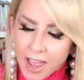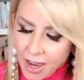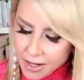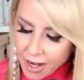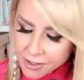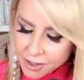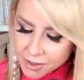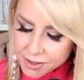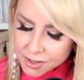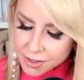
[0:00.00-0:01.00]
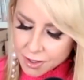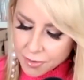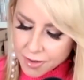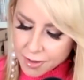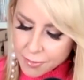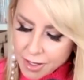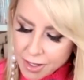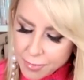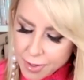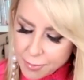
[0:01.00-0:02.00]
And I just don't think
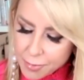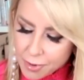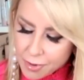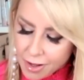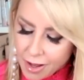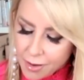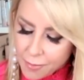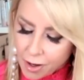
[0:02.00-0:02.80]
many people um,